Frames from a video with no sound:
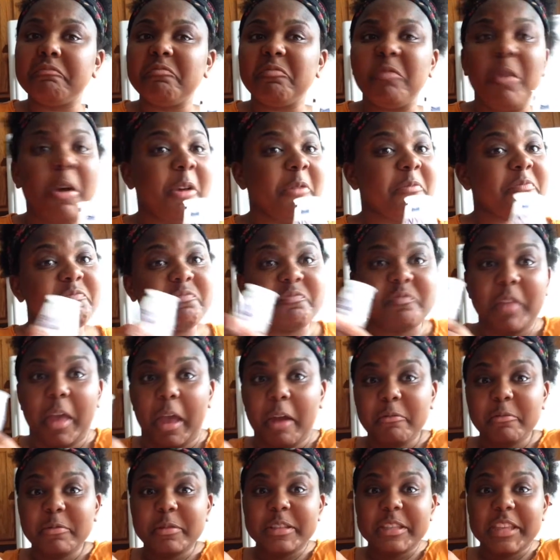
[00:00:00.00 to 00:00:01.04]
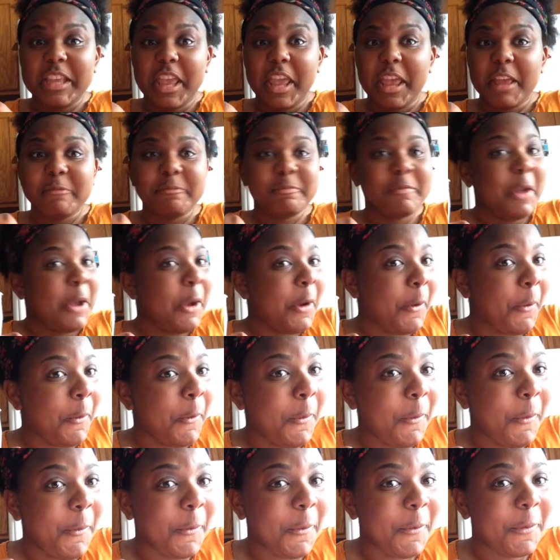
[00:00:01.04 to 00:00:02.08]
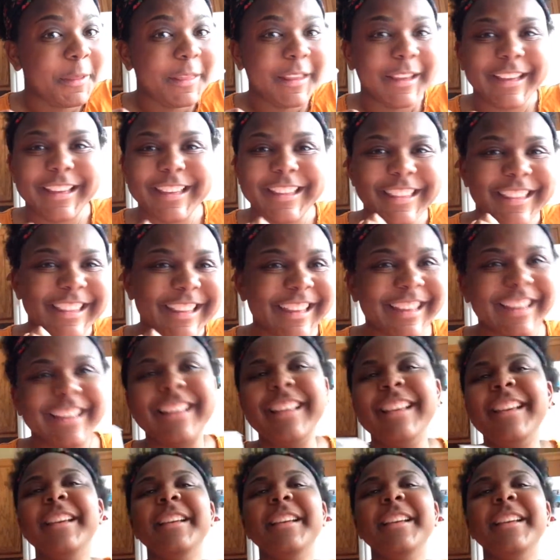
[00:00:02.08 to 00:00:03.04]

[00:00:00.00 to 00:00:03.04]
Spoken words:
well, that was it. Oh, look at that.